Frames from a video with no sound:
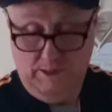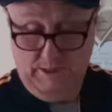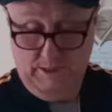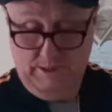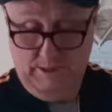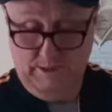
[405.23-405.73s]

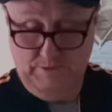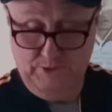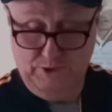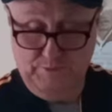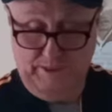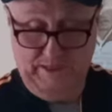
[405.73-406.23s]
uh,
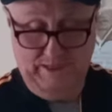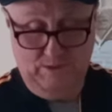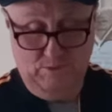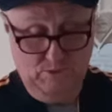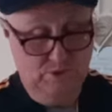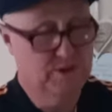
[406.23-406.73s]
sweet
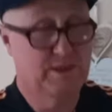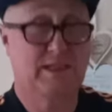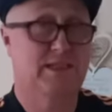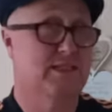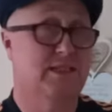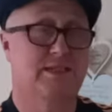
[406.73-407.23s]
notes and
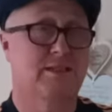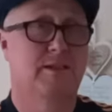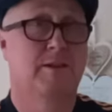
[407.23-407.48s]
that's it.